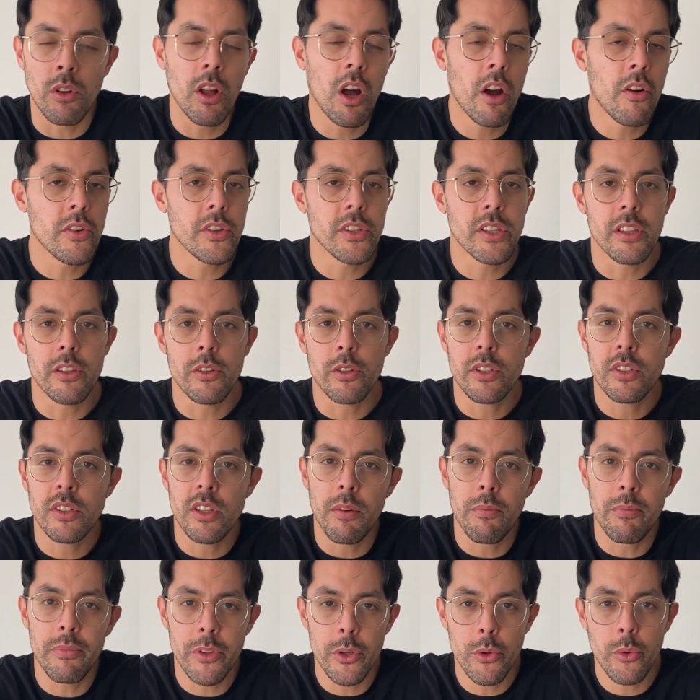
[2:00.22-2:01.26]
obviously there's
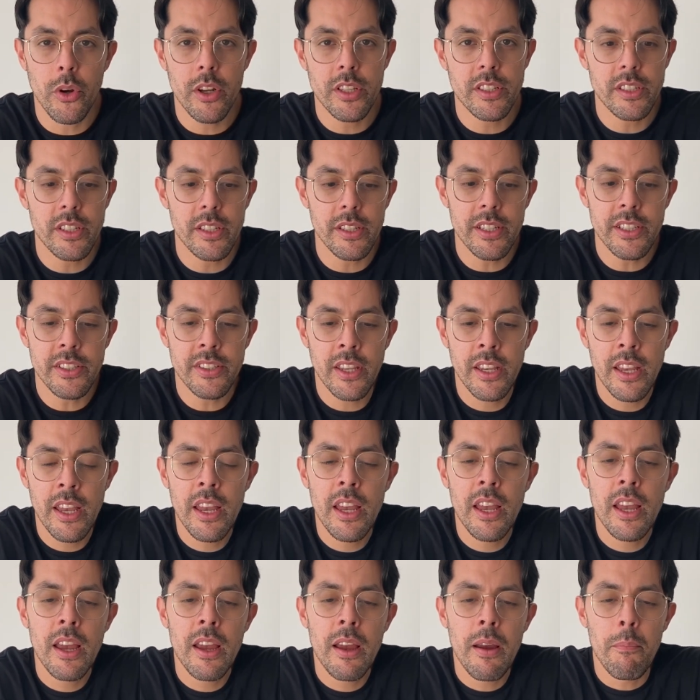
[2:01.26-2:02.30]
some nuance to this,
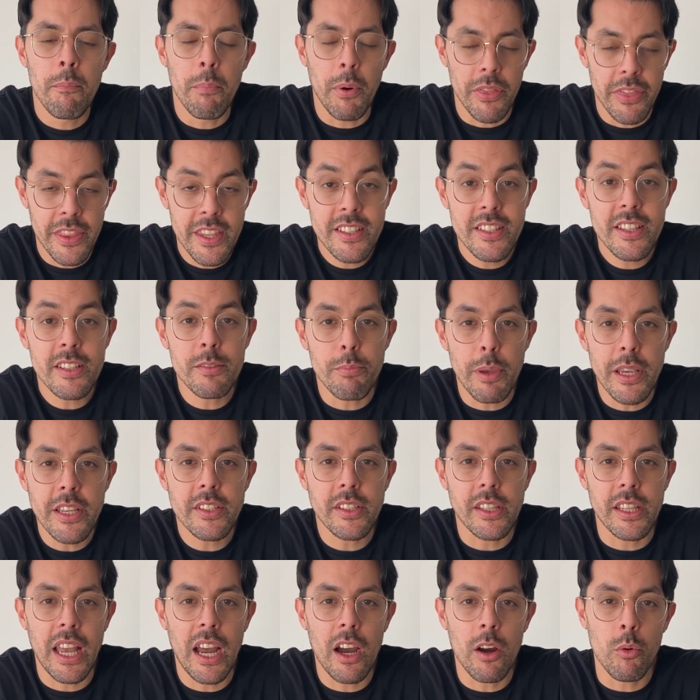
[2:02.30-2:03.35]
but this is
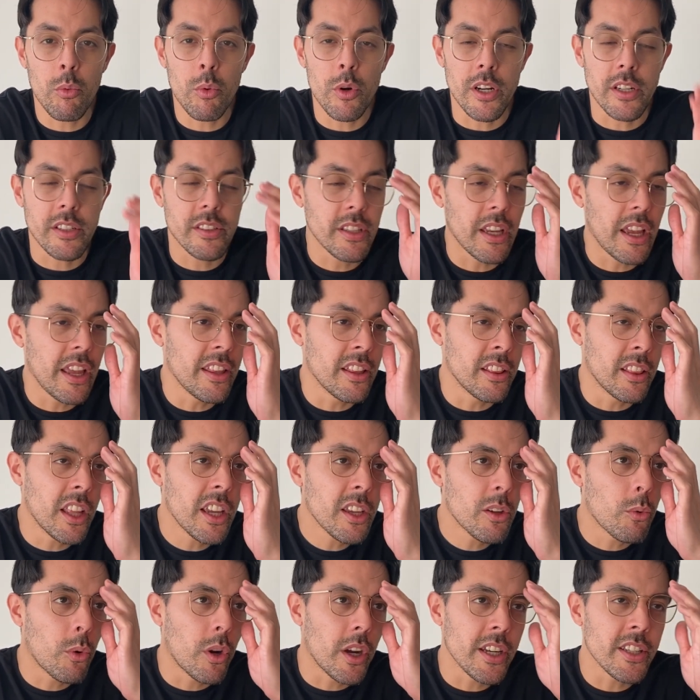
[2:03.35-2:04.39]
basically how it works. And
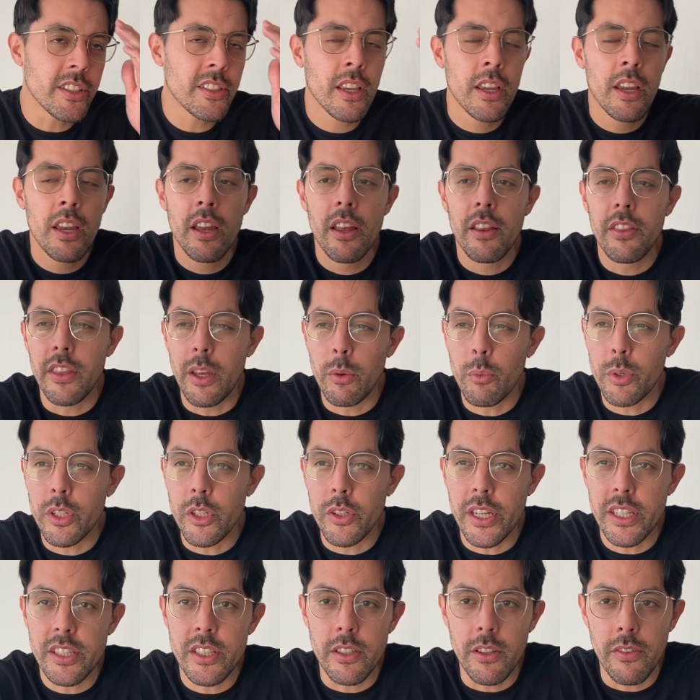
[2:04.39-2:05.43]
likewise, then when you
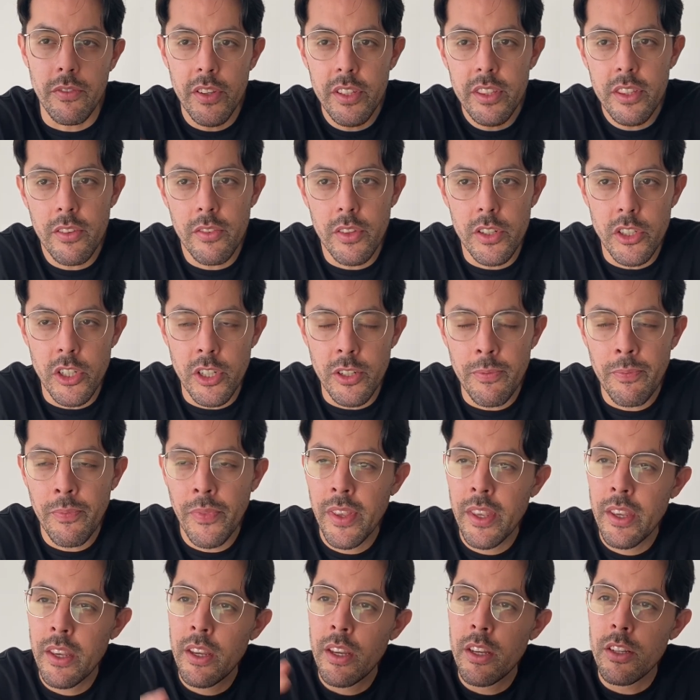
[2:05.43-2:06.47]
get to the 5th division,
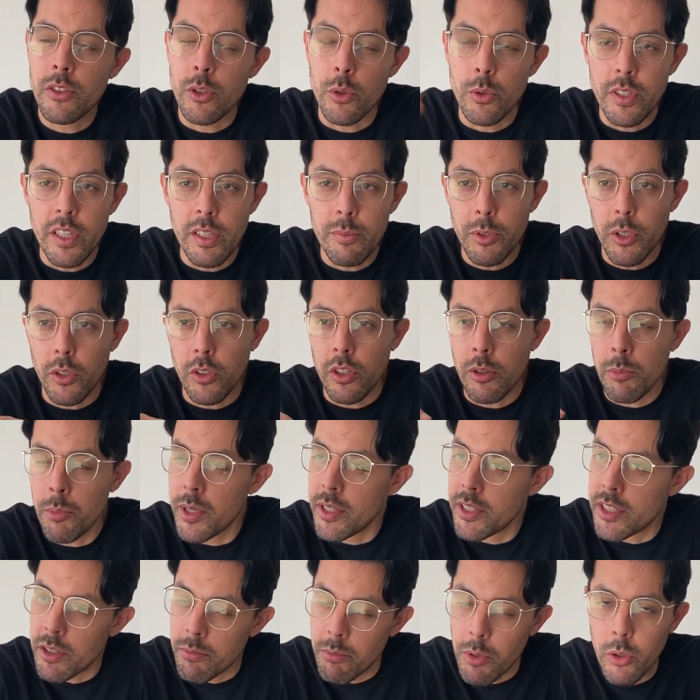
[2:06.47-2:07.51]
2 teams are going to
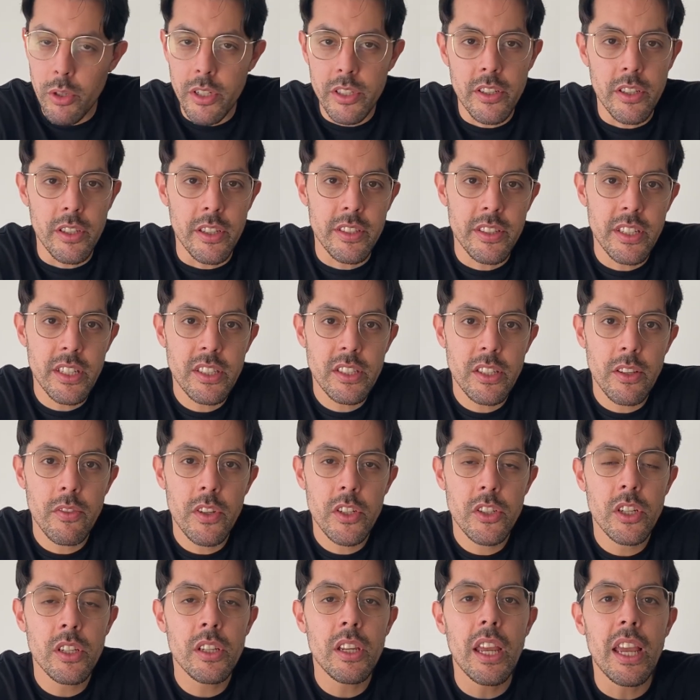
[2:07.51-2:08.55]
be demoted to the 6th
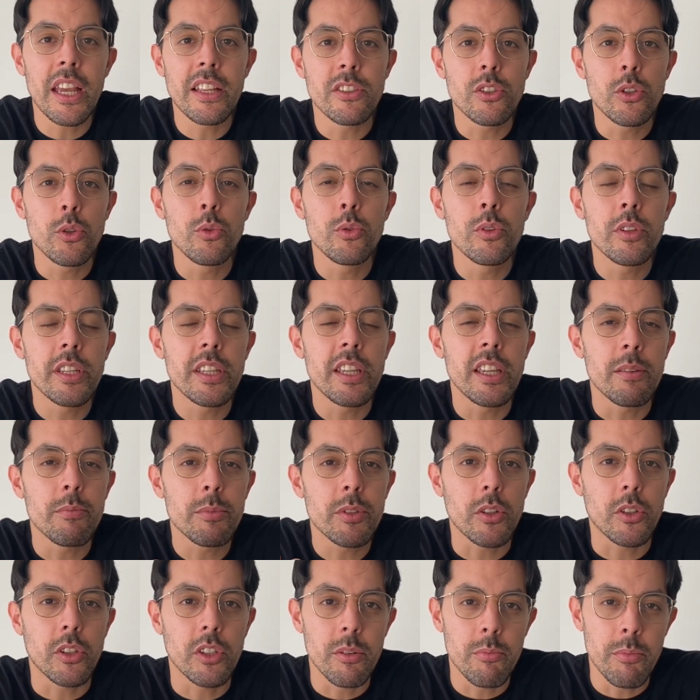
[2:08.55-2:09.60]
division and 2 teams
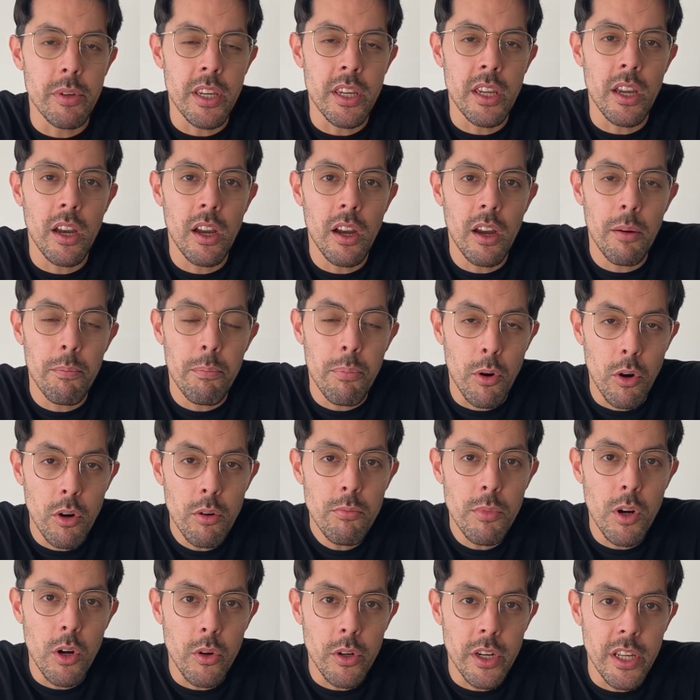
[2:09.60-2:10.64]
are going to be
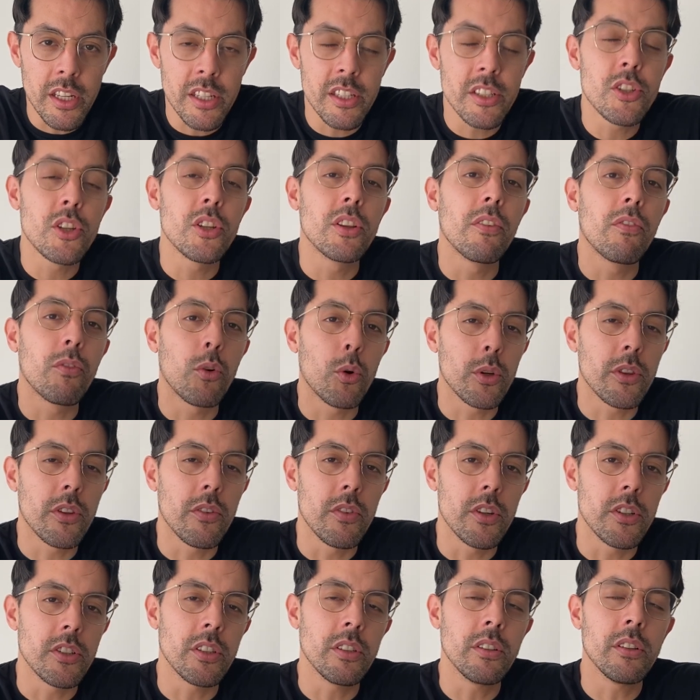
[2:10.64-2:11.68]
promoted to the 4th
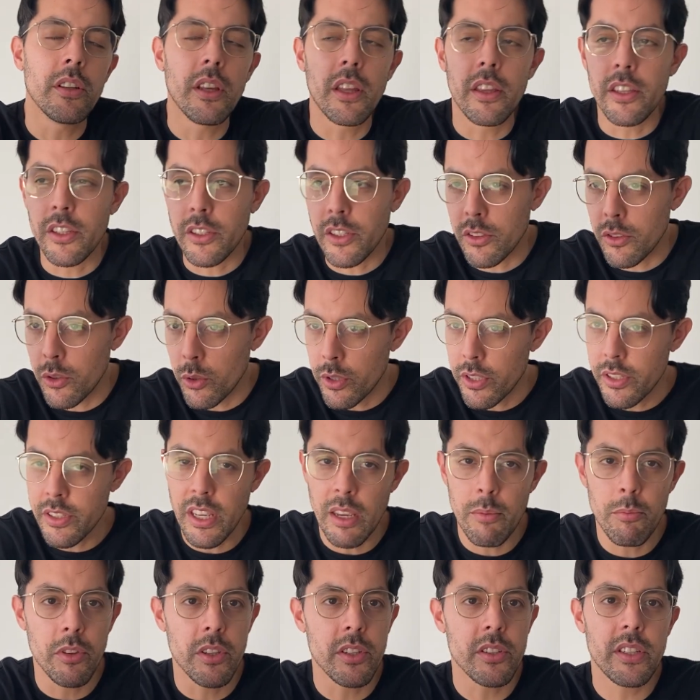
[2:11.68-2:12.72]
division. And you can do the
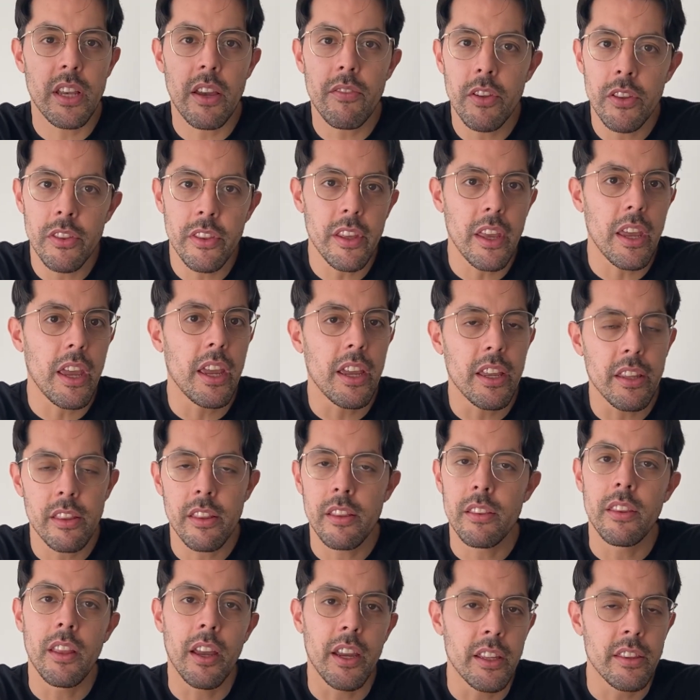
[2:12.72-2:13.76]
same in the 7th,
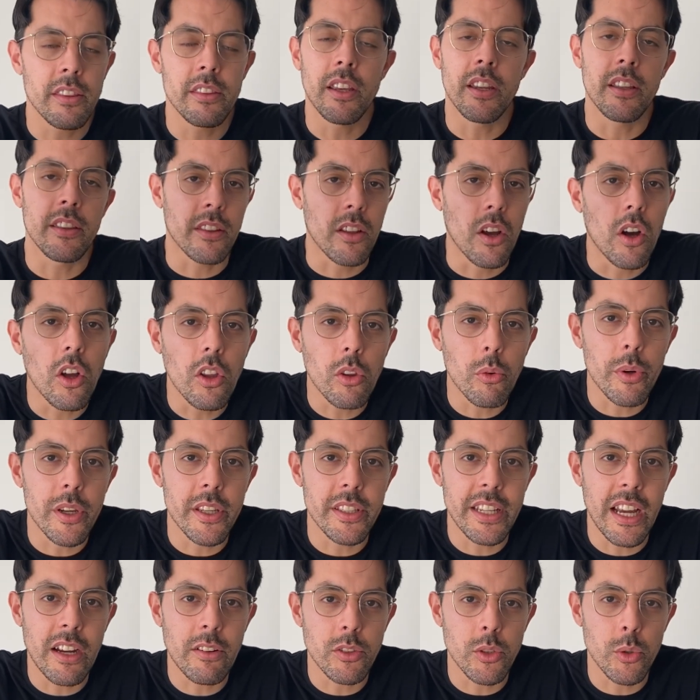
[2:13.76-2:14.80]
8th, 9th, 10th, all the way
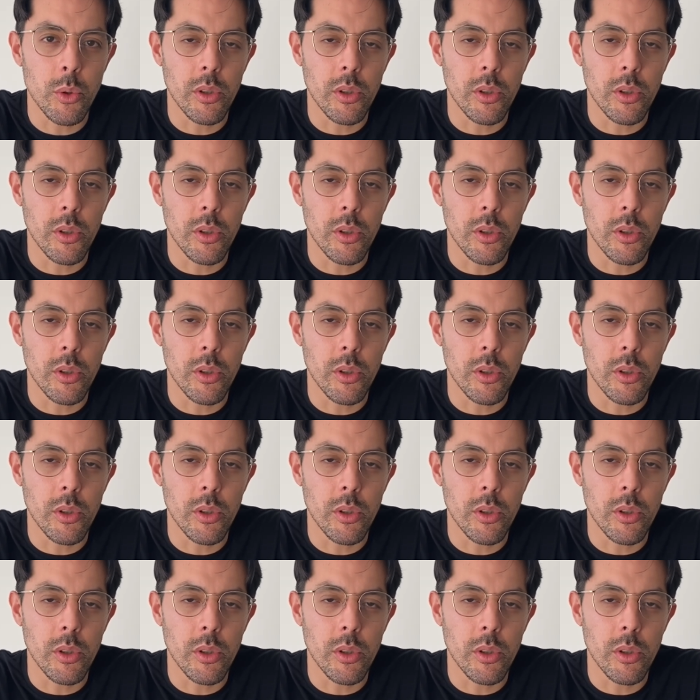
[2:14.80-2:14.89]
down to